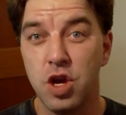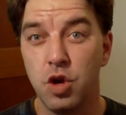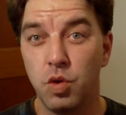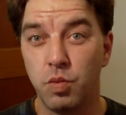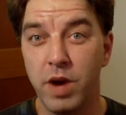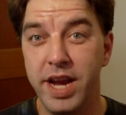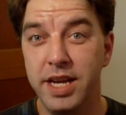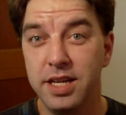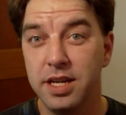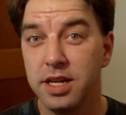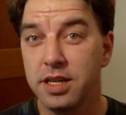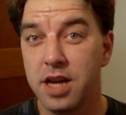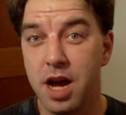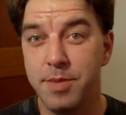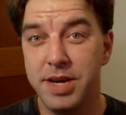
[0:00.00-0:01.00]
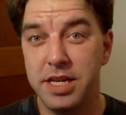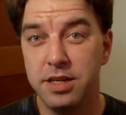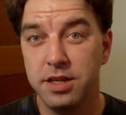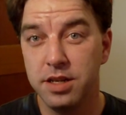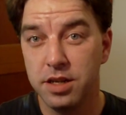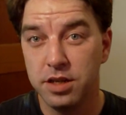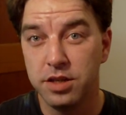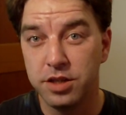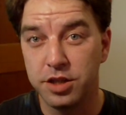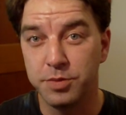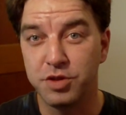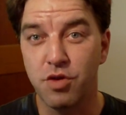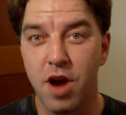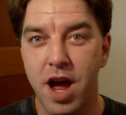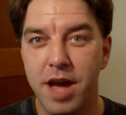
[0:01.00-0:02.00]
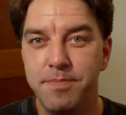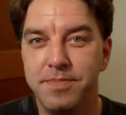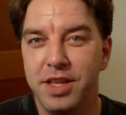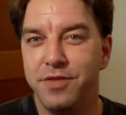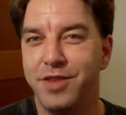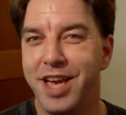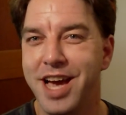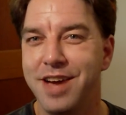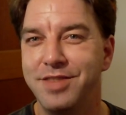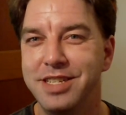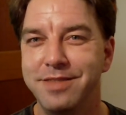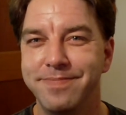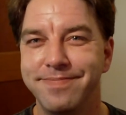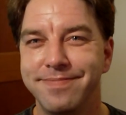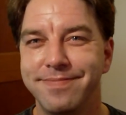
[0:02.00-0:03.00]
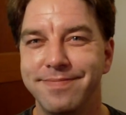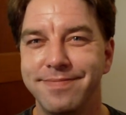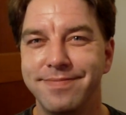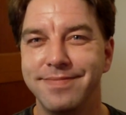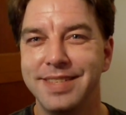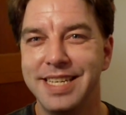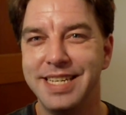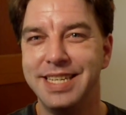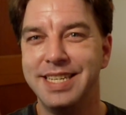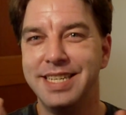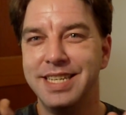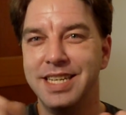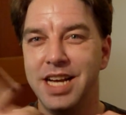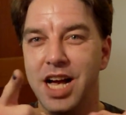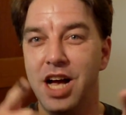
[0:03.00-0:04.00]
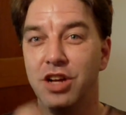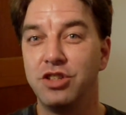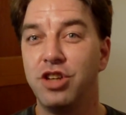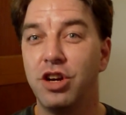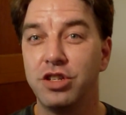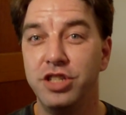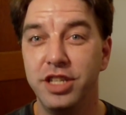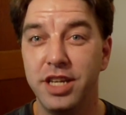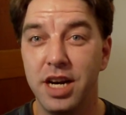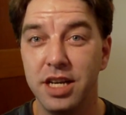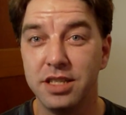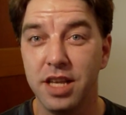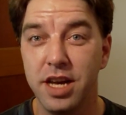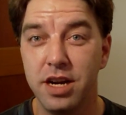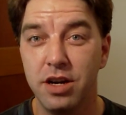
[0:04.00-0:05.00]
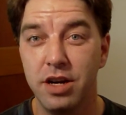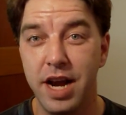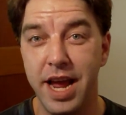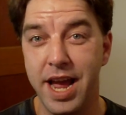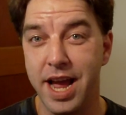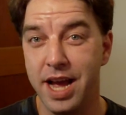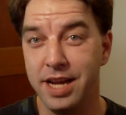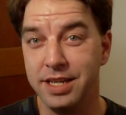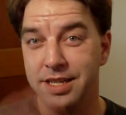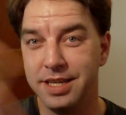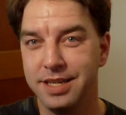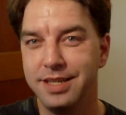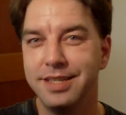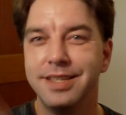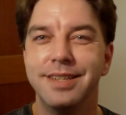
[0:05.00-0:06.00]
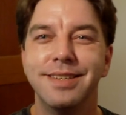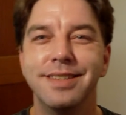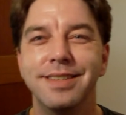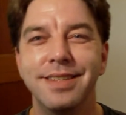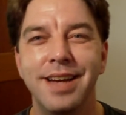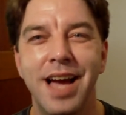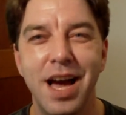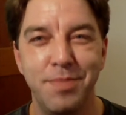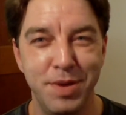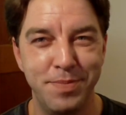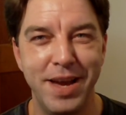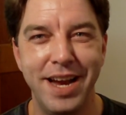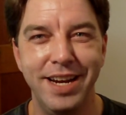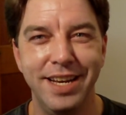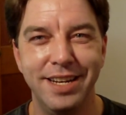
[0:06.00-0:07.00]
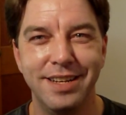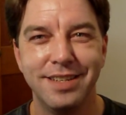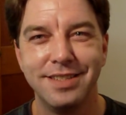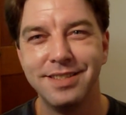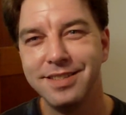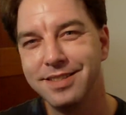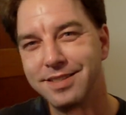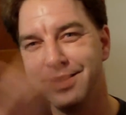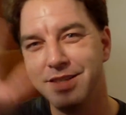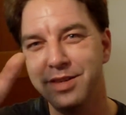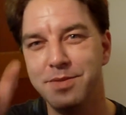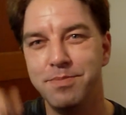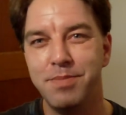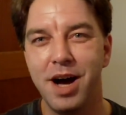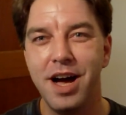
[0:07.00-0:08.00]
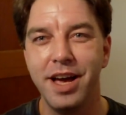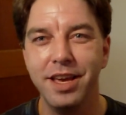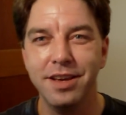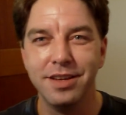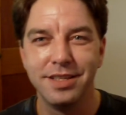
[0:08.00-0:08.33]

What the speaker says: rate, comment, subscribe if you haven't. I'll talk to you guys later, and happy painting. Bye.